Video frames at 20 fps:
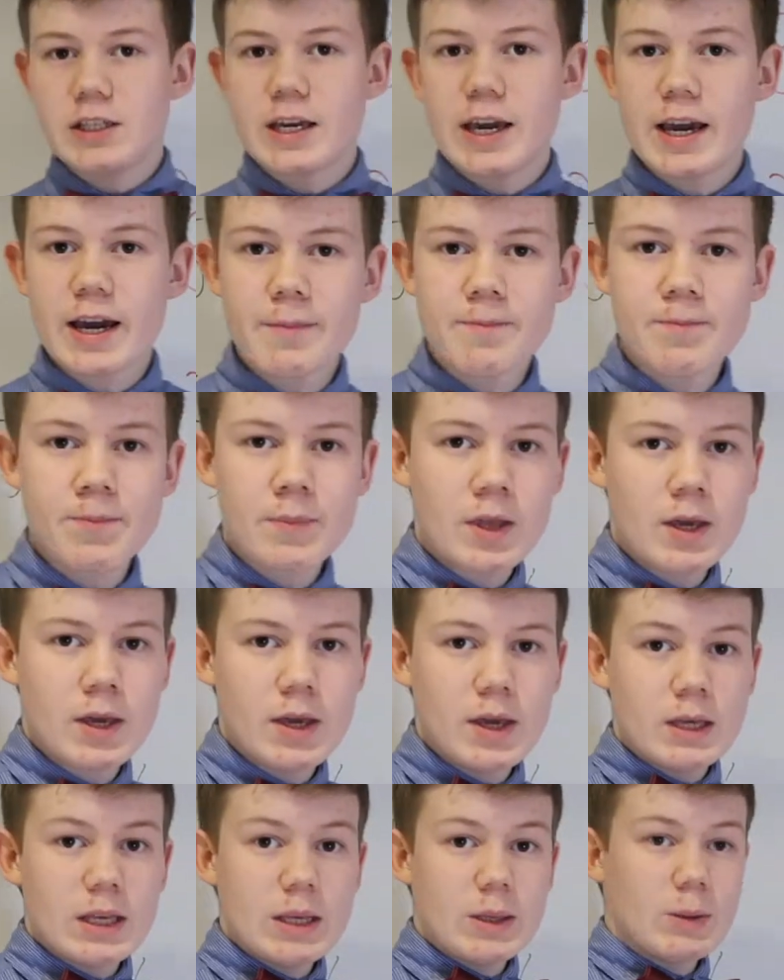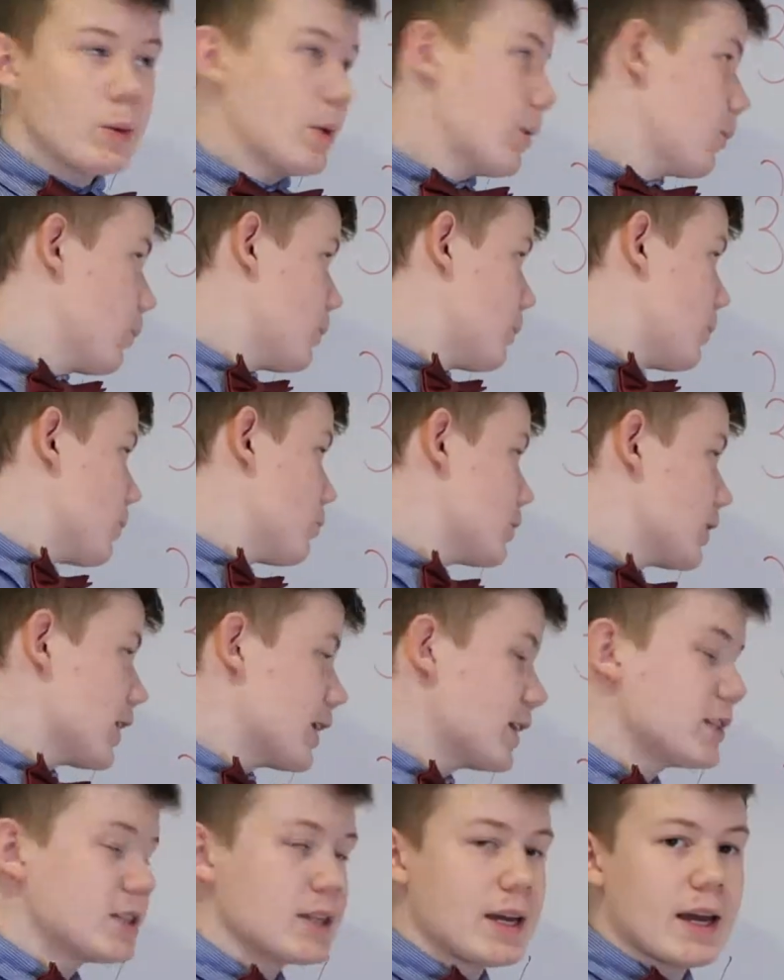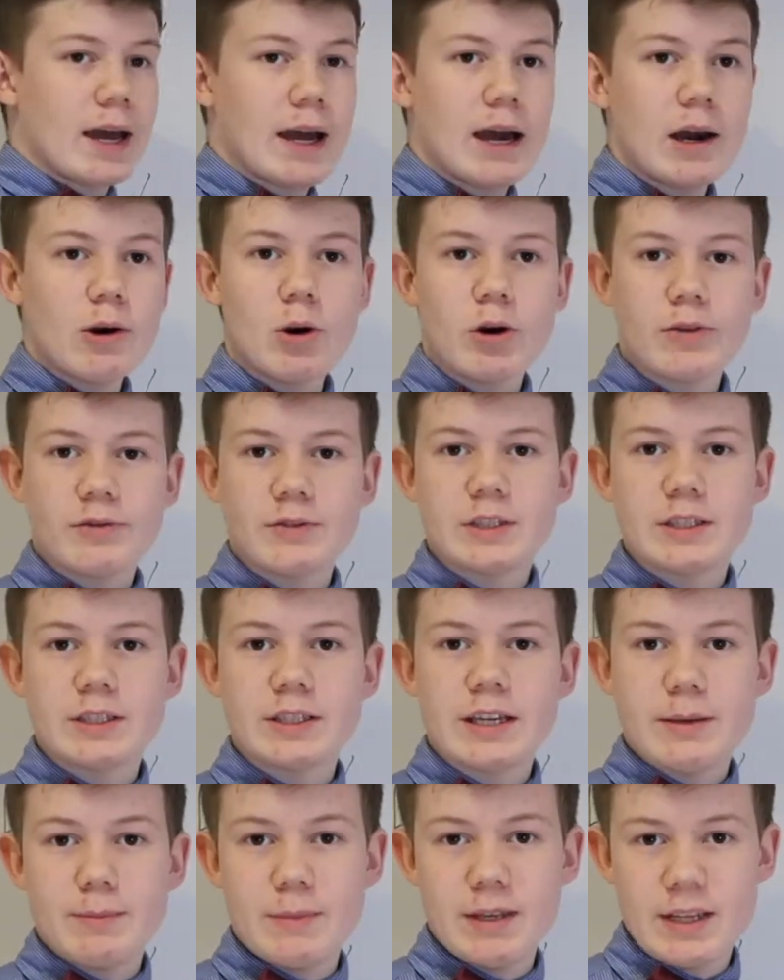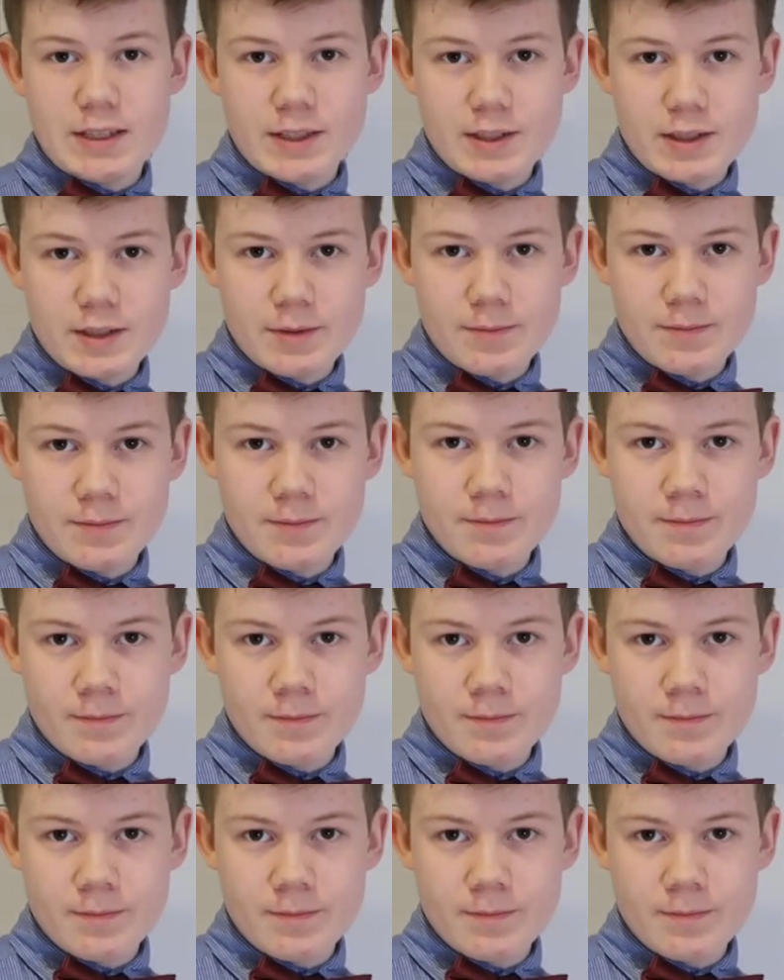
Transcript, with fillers: year, we, we would get how often they meet.